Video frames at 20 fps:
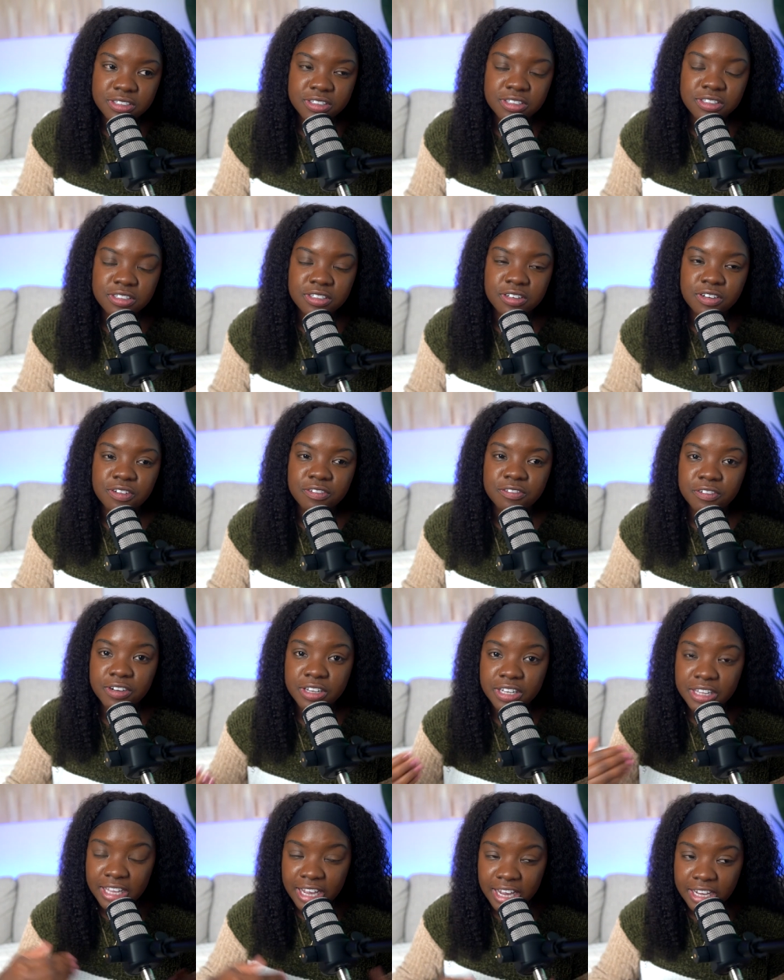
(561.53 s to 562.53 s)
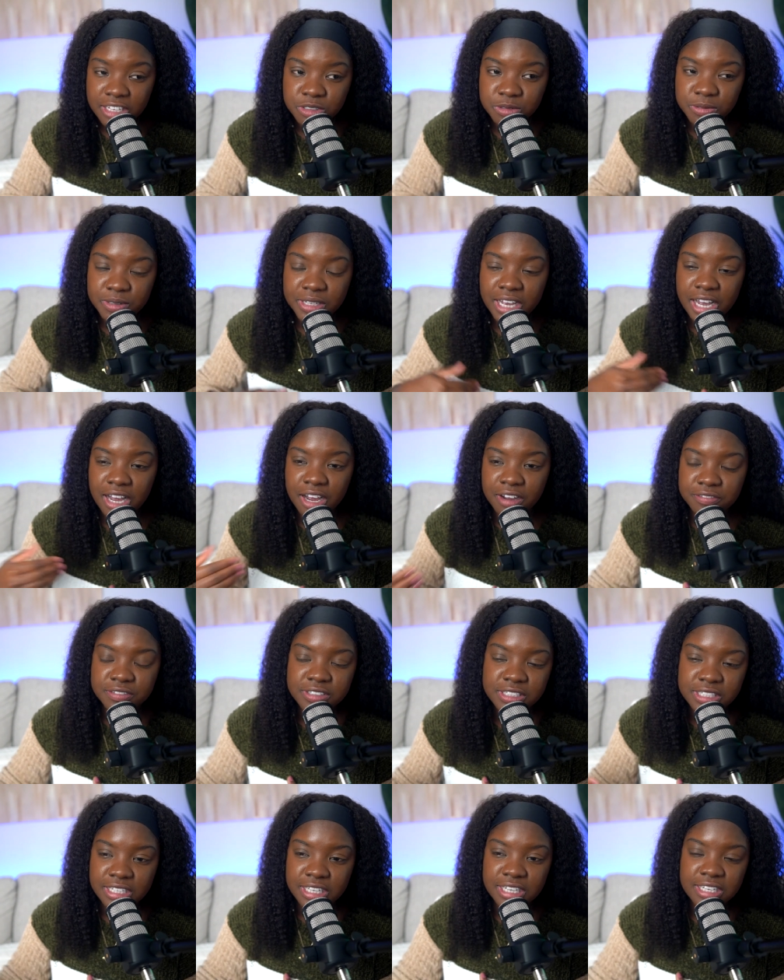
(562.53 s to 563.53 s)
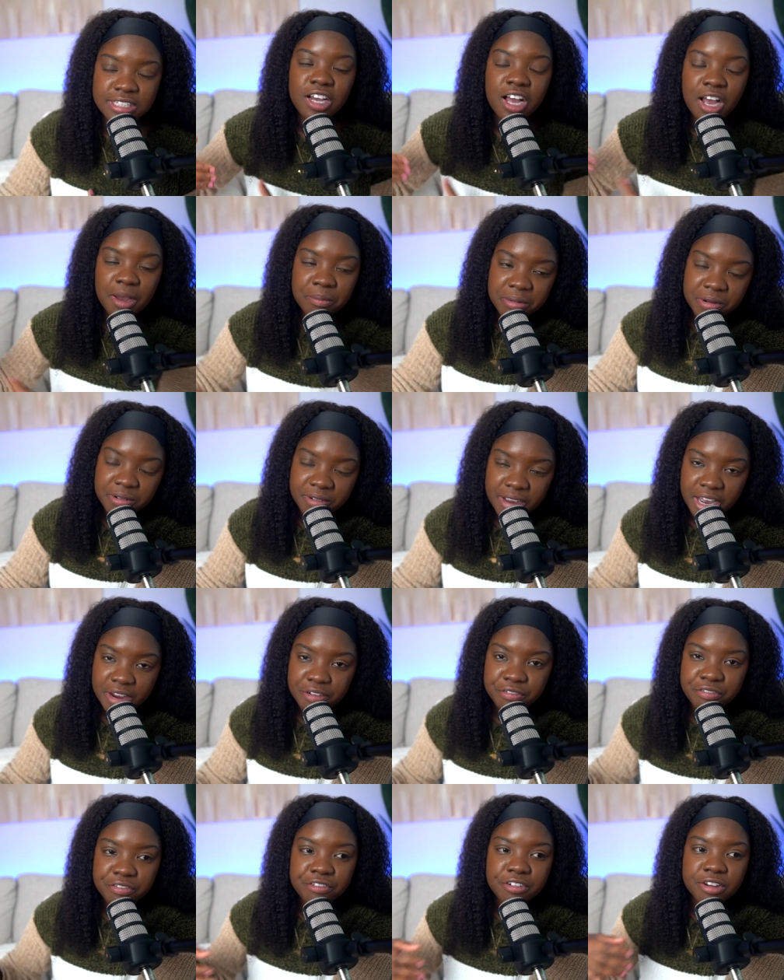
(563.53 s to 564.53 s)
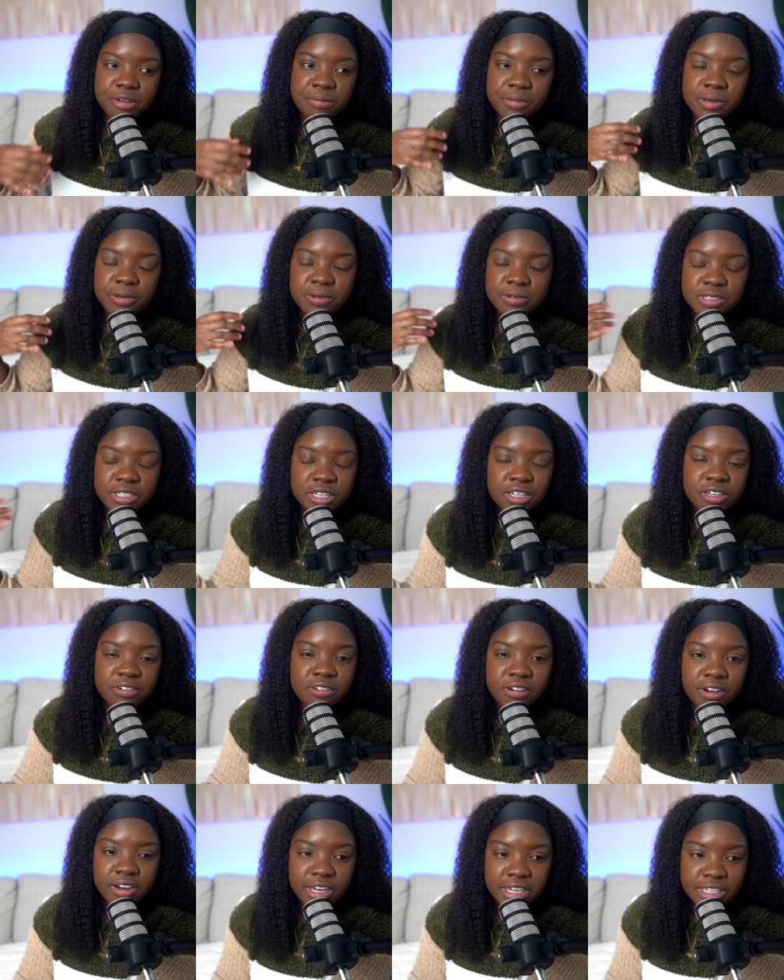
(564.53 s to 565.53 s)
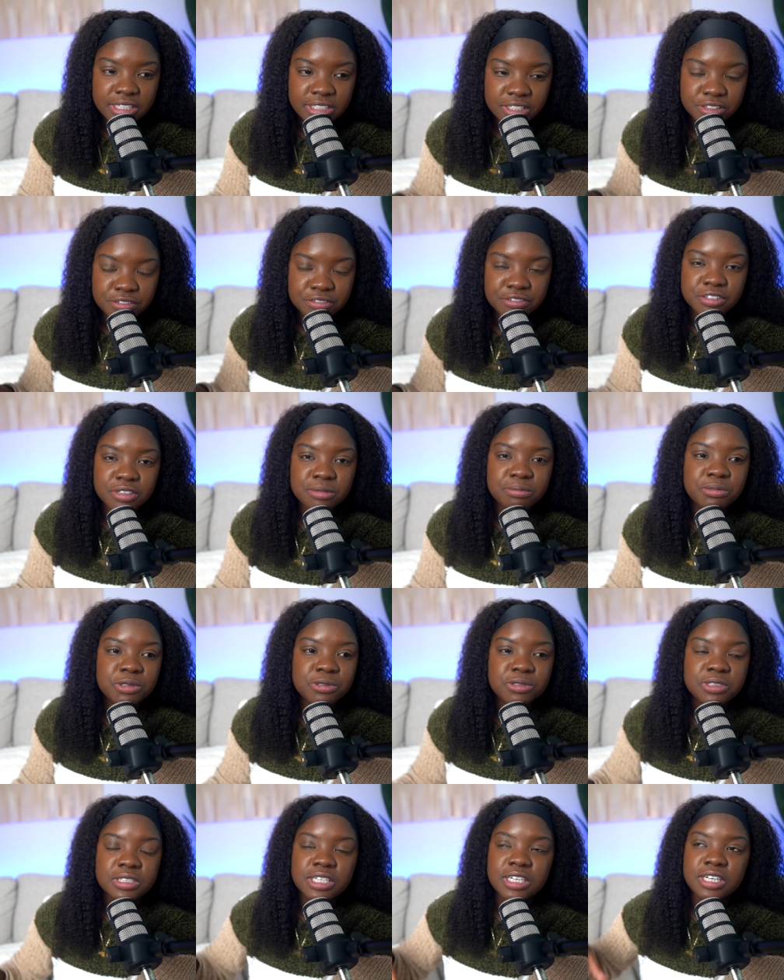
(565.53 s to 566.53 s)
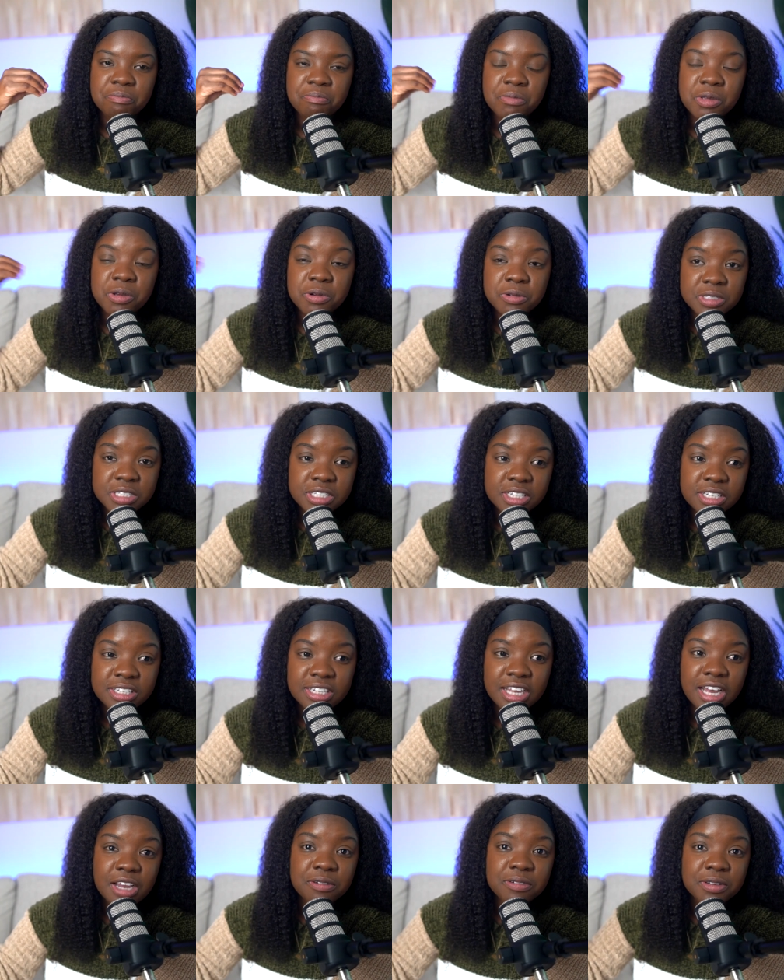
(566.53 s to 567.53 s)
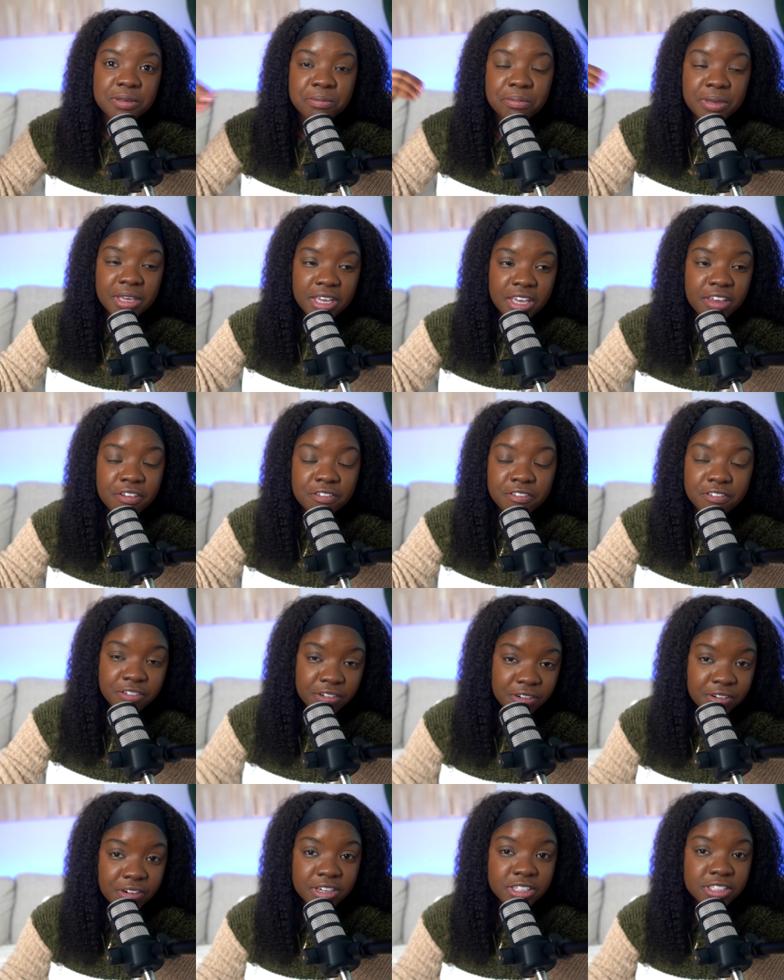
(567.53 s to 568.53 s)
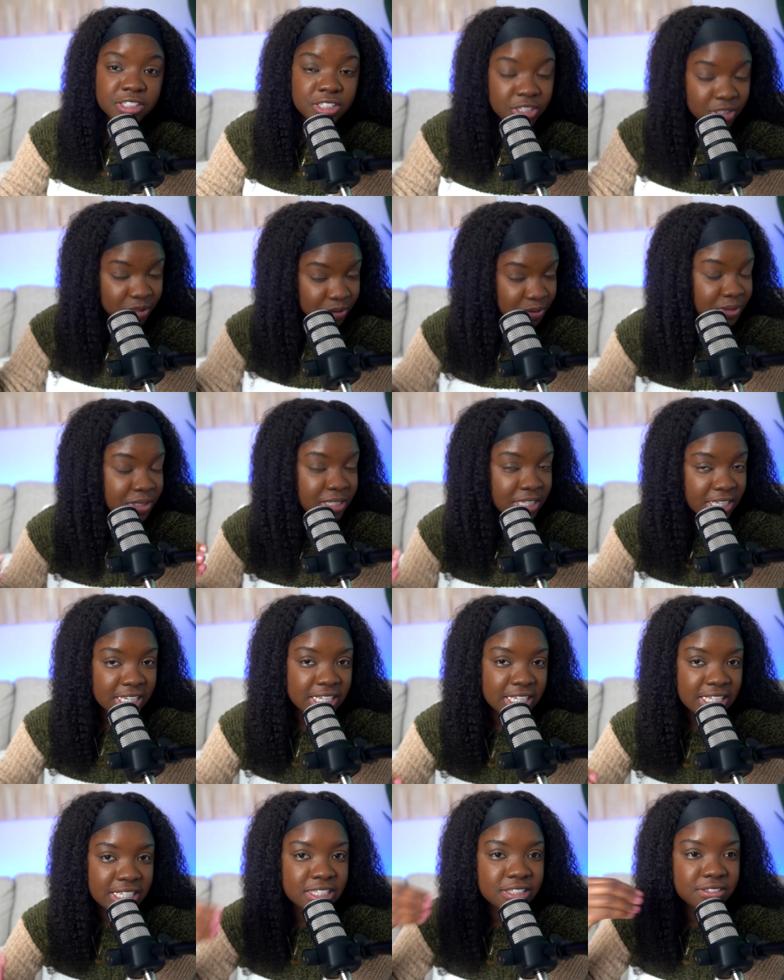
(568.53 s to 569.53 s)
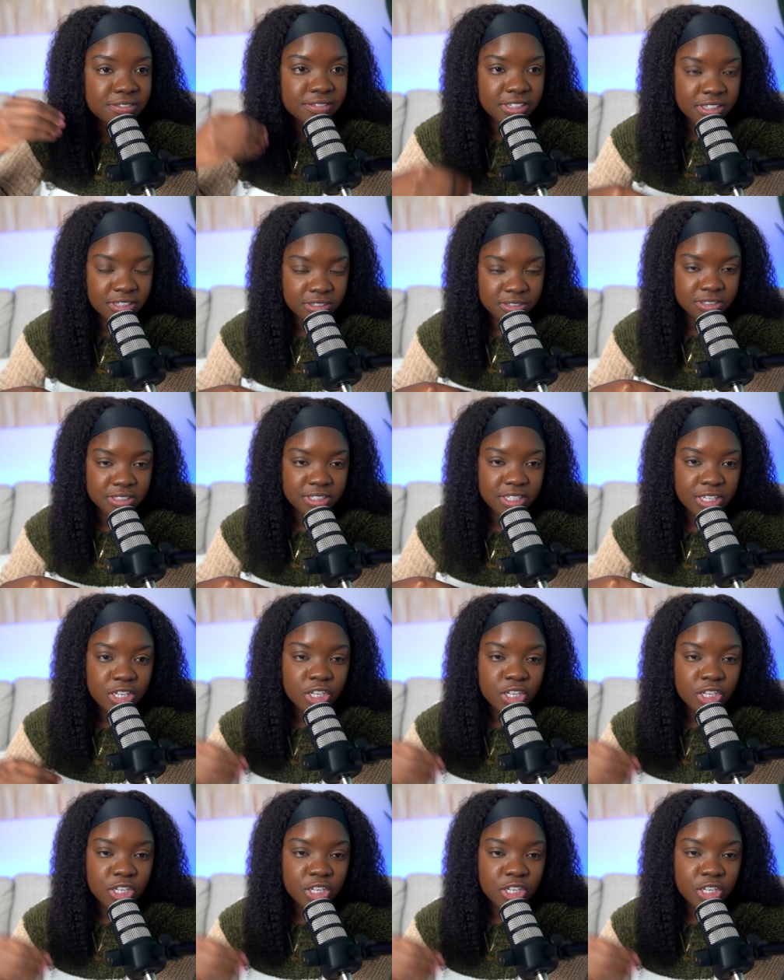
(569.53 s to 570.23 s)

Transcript: So for that we have to get copyright free music, royalty free music, music that we pay for to use in these videos.